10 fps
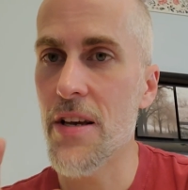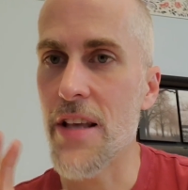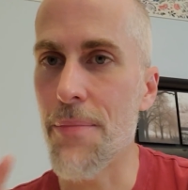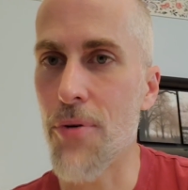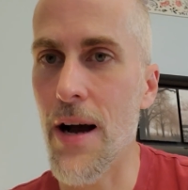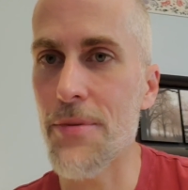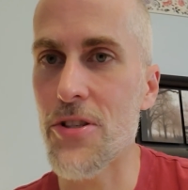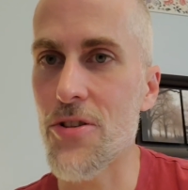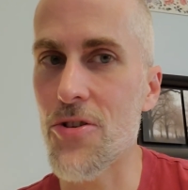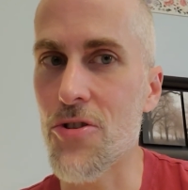they
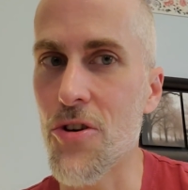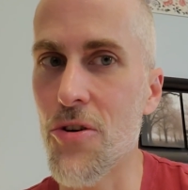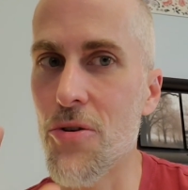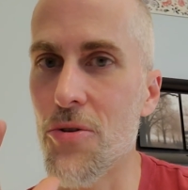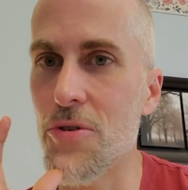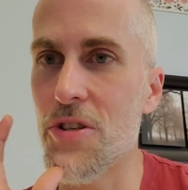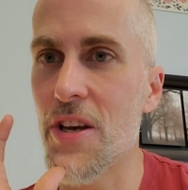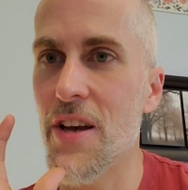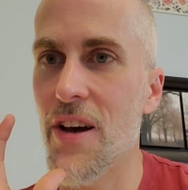promised to the Jews